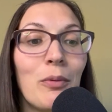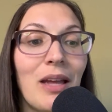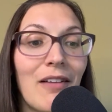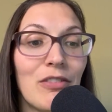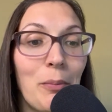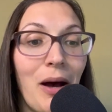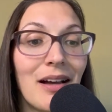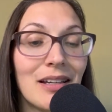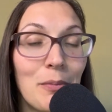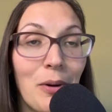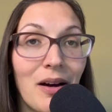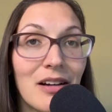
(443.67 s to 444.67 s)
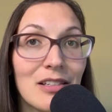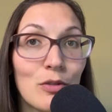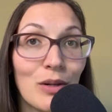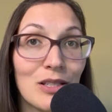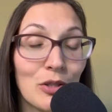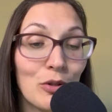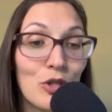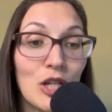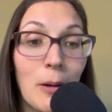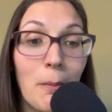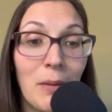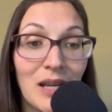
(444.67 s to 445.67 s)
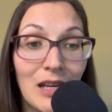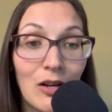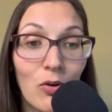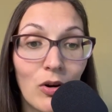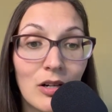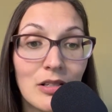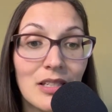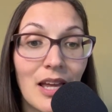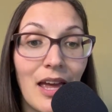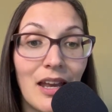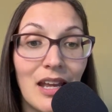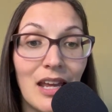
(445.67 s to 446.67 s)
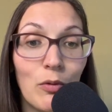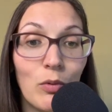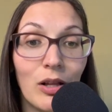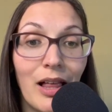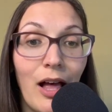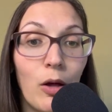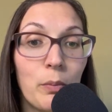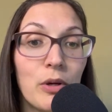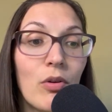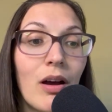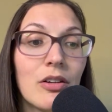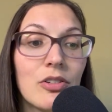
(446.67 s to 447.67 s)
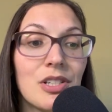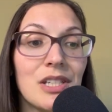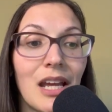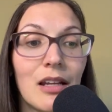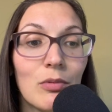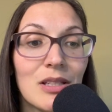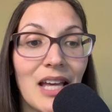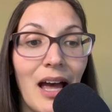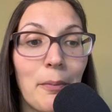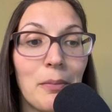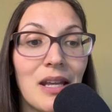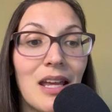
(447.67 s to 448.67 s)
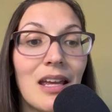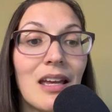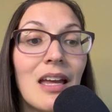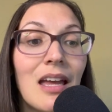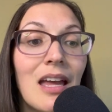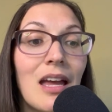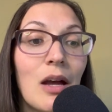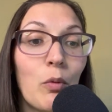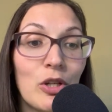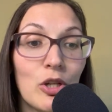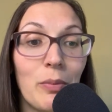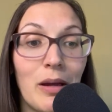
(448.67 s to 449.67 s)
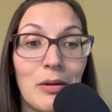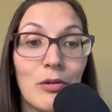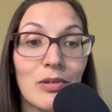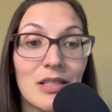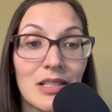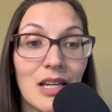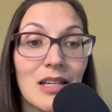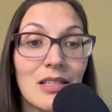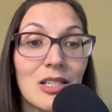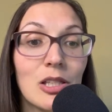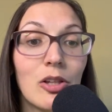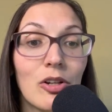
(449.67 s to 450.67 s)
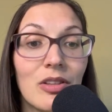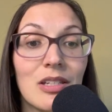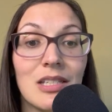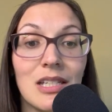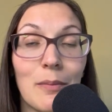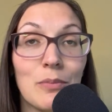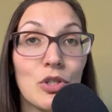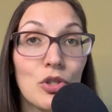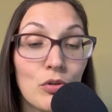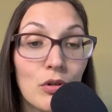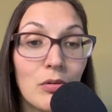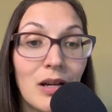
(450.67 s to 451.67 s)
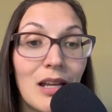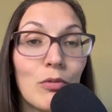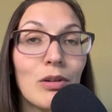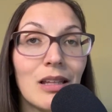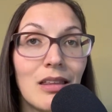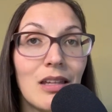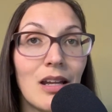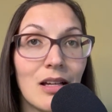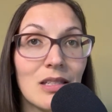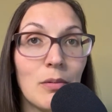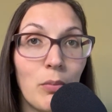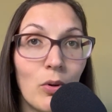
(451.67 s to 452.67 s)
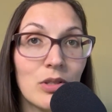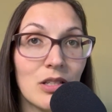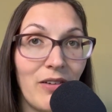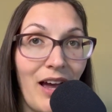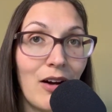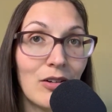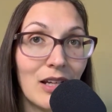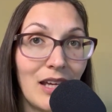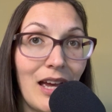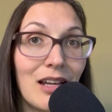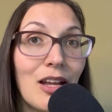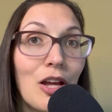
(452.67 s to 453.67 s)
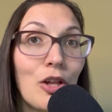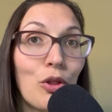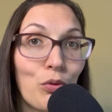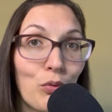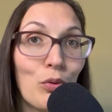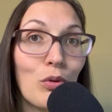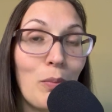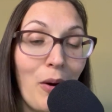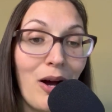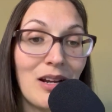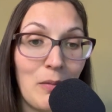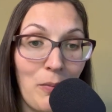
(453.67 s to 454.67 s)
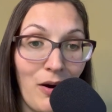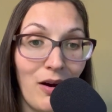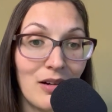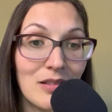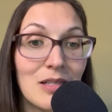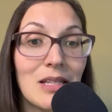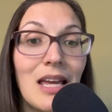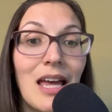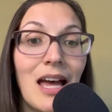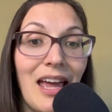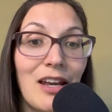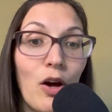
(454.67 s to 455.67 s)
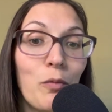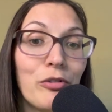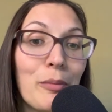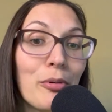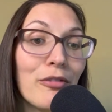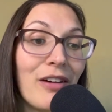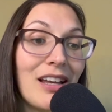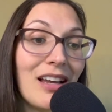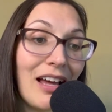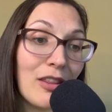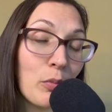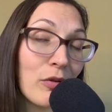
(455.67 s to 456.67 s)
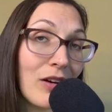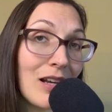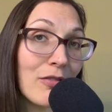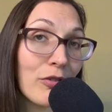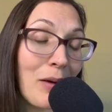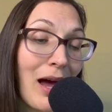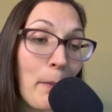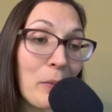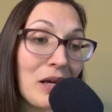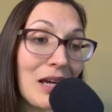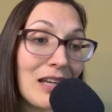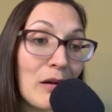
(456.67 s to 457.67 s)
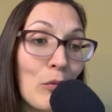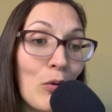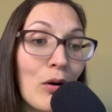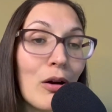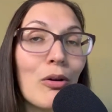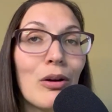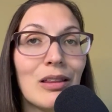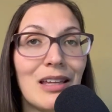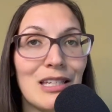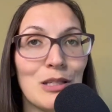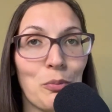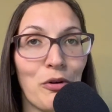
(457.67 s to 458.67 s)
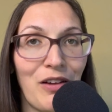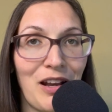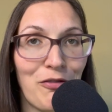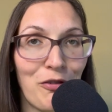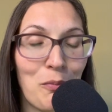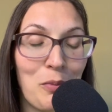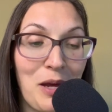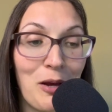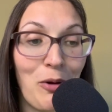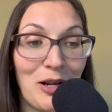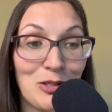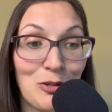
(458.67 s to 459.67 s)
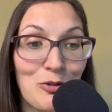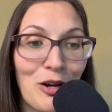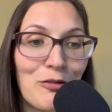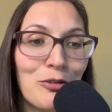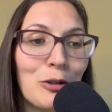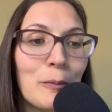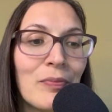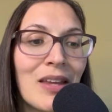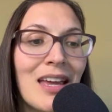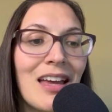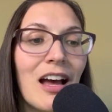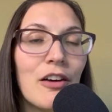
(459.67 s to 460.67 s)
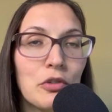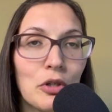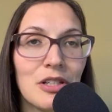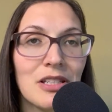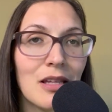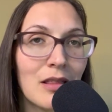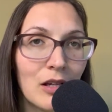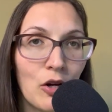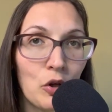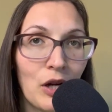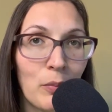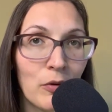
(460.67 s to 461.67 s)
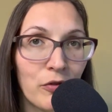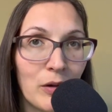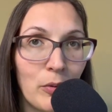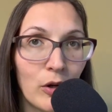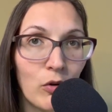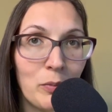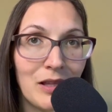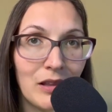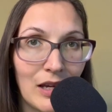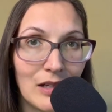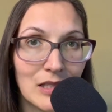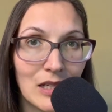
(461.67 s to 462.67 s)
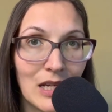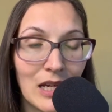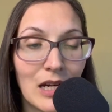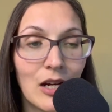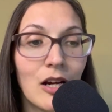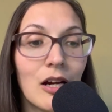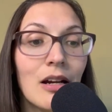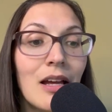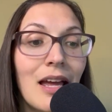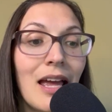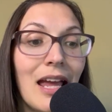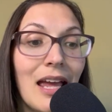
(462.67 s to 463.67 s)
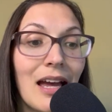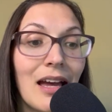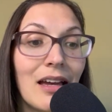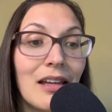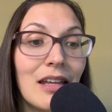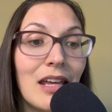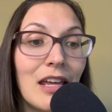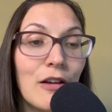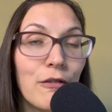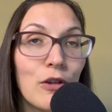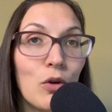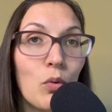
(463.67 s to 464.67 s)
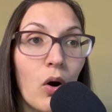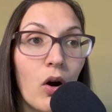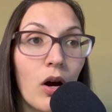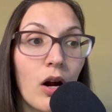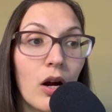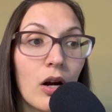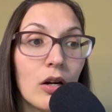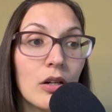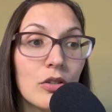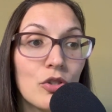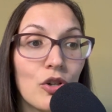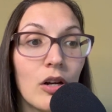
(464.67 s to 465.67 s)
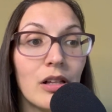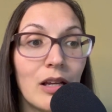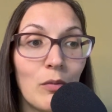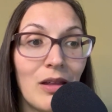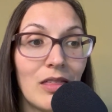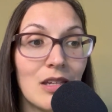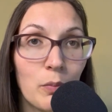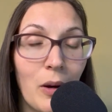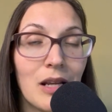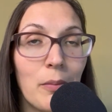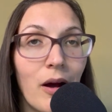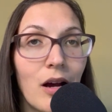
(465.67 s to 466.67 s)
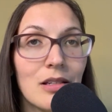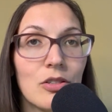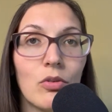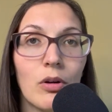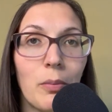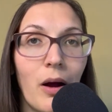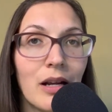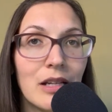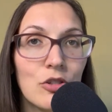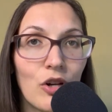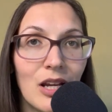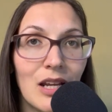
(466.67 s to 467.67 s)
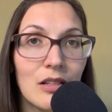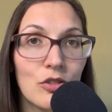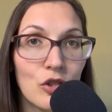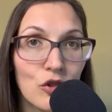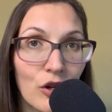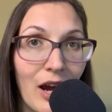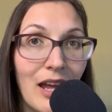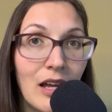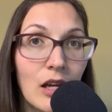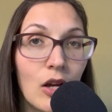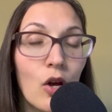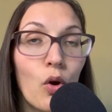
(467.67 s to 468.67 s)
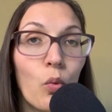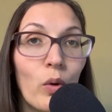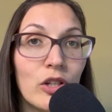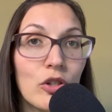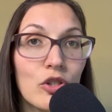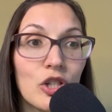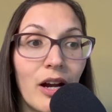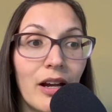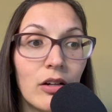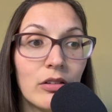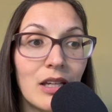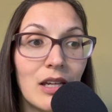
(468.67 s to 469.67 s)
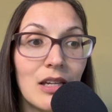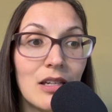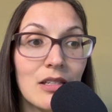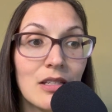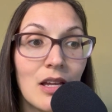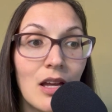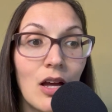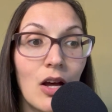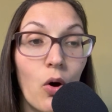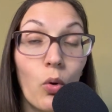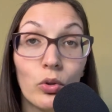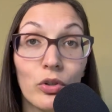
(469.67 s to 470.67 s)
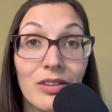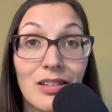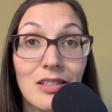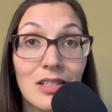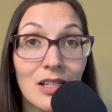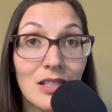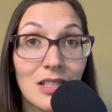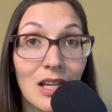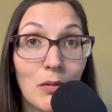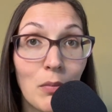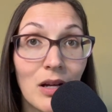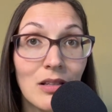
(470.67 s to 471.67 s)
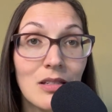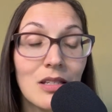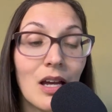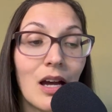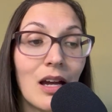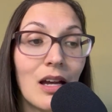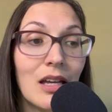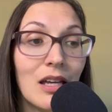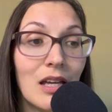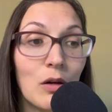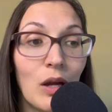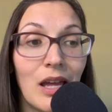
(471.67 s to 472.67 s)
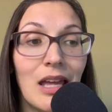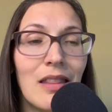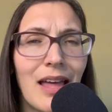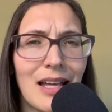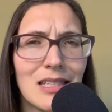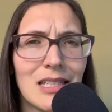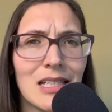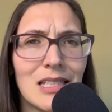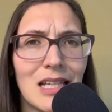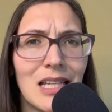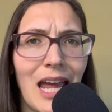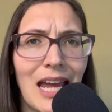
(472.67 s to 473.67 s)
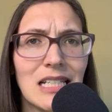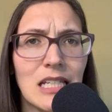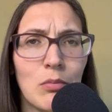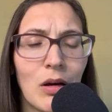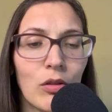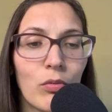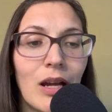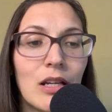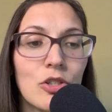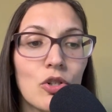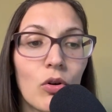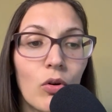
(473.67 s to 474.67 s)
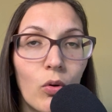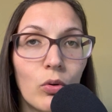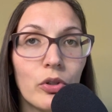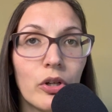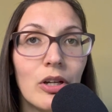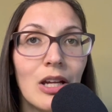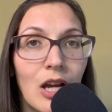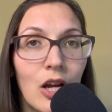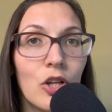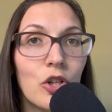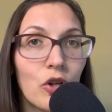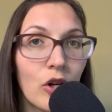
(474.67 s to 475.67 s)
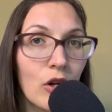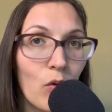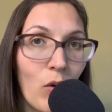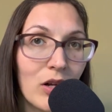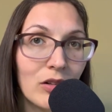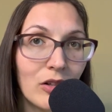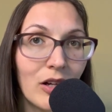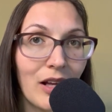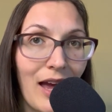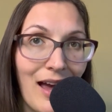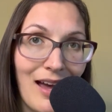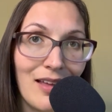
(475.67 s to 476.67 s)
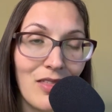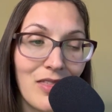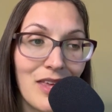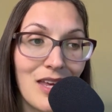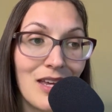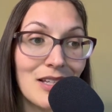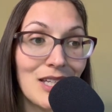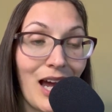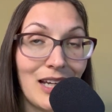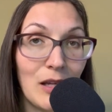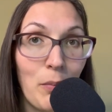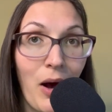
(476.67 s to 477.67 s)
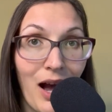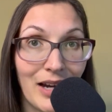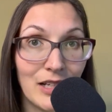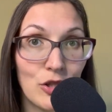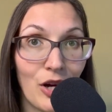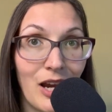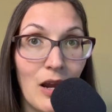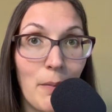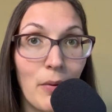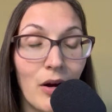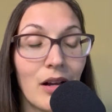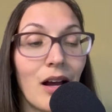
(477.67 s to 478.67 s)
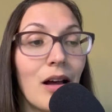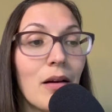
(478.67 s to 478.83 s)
We have the Potty Pause Resolution mini course, and it will help you understand what's happening when your baby resists, learn the steps through it, really the nuts and bolts of how to get through the potty pause and hopefully prevent either prevent it from happening anymore or at least prevent it from being quite so dreadful. Of course, the Go Diaper Free book will be linked in here. And if you are struggling with this potty pause or potty training strike when your child is older than 16 months, uh, in that 16 to 18 month range or older, you're going to want to look at the Tiny Potty Training book.